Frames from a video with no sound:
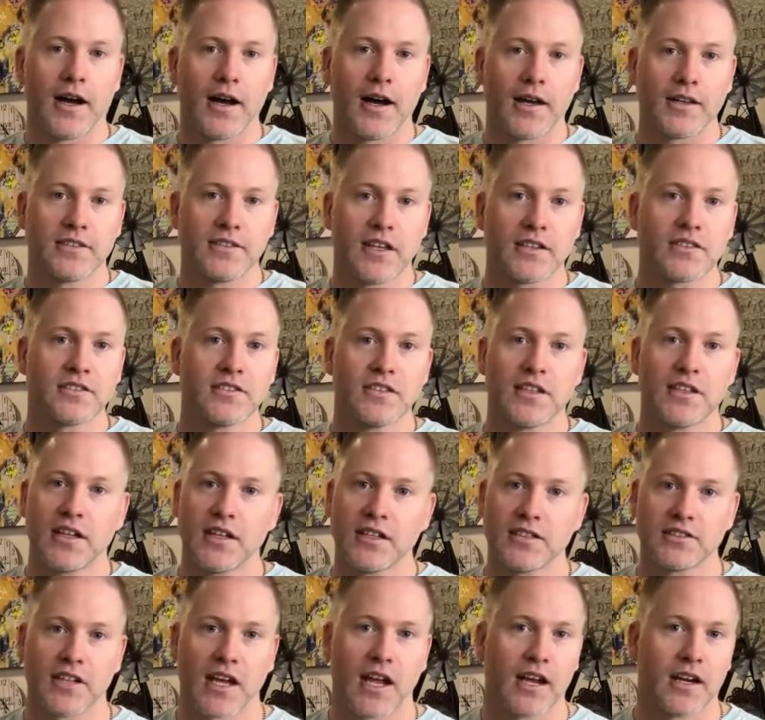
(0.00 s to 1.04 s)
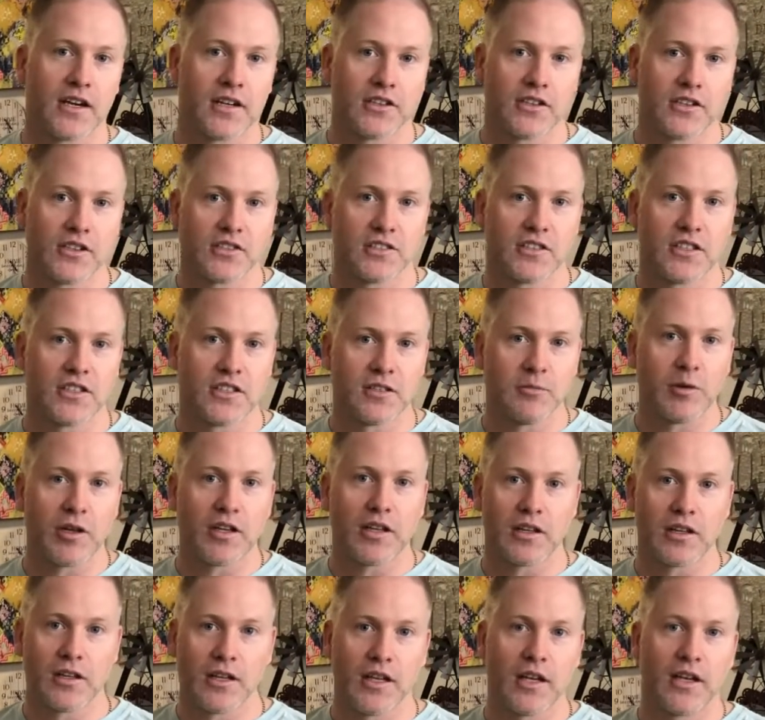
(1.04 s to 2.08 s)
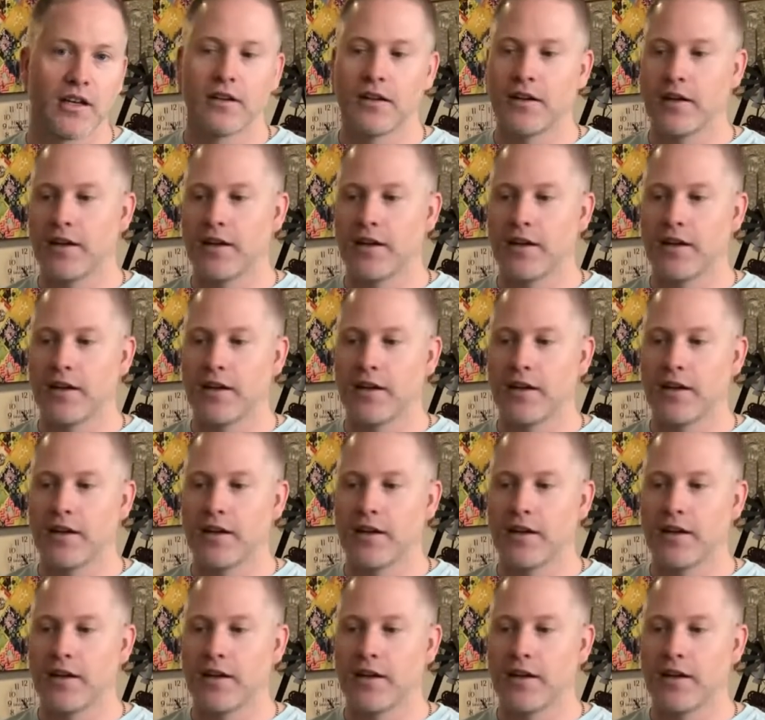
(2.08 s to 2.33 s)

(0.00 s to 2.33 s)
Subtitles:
It doesn't need a sand, it just needs to be clean.